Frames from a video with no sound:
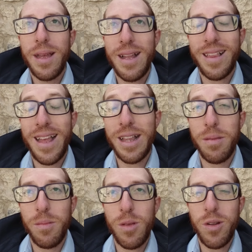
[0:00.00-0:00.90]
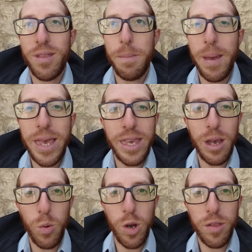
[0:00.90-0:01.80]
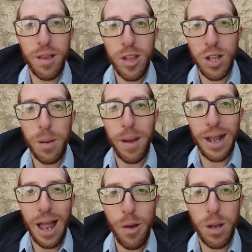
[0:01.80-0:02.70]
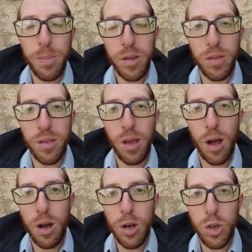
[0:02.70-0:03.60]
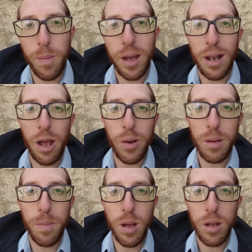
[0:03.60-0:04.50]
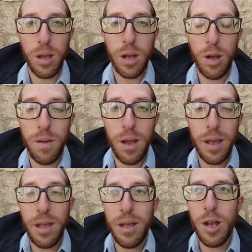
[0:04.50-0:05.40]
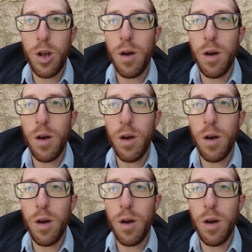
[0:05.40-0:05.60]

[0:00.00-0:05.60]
in a sense, you could say making it worse initially by allowing a person to argue, by allowing a